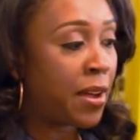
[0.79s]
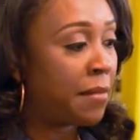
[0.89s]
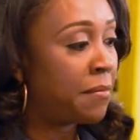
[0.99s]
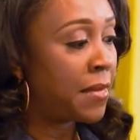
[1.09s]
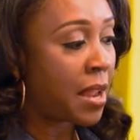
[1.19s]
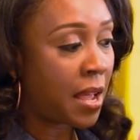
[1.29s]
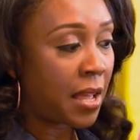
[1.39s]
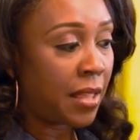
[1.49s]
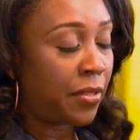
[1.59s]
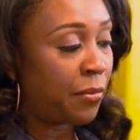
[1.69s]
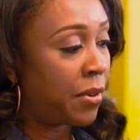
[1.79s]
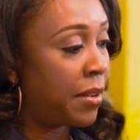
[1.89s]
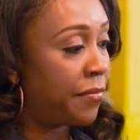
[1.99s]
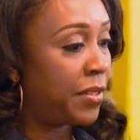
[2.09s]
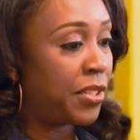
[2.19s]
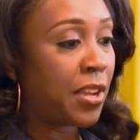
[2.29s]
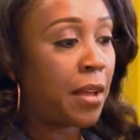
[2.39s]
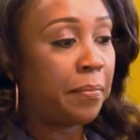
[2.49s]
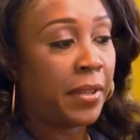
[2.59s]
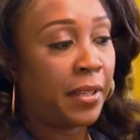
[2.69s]
I'm not the one for
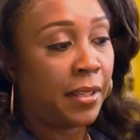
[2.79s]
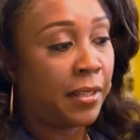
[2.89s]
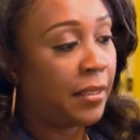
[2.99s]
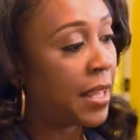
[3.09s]
shopping